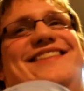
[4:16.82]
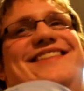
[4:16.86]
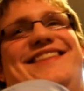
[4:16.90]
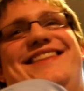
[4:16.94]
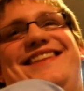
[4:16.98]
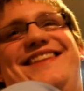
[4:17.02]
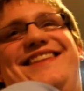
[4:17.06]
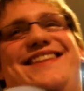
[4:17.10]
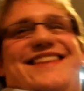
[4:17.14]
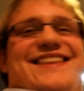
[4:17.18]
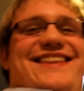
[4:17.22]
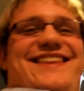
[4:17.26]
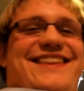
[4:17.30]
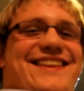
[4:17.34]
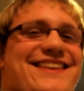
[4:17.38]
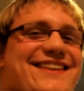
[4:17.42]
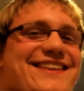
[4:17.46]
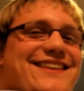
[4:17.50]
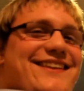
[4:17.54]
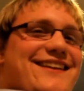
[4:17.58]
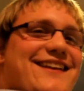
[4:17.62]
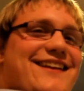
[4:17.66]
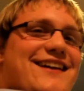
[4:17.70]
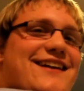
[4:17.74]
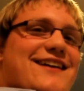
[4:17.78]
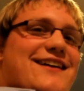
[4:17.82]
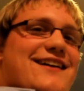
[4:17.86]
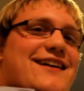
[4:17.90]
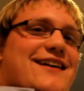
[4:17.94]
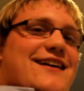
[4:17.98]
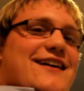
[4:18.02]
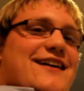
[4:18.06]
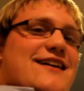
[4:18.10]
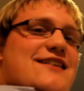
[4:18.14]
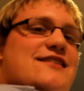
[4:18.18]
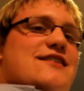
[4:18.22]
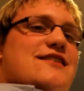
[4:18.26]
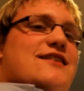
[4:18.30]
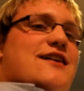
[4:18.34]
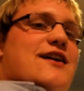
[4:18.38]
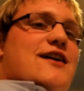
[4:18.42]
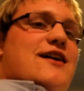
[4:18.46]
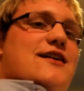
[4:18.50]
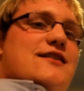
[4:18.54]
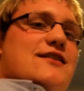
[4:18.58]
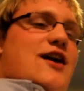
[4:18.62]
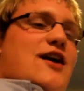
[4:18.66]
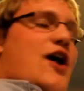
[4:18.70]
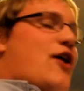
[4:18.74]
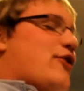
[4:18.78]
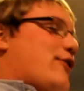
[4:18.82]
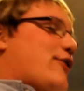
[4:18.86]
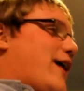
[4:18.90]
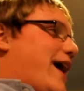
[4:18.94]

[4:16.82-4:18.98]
again, sir, okay? All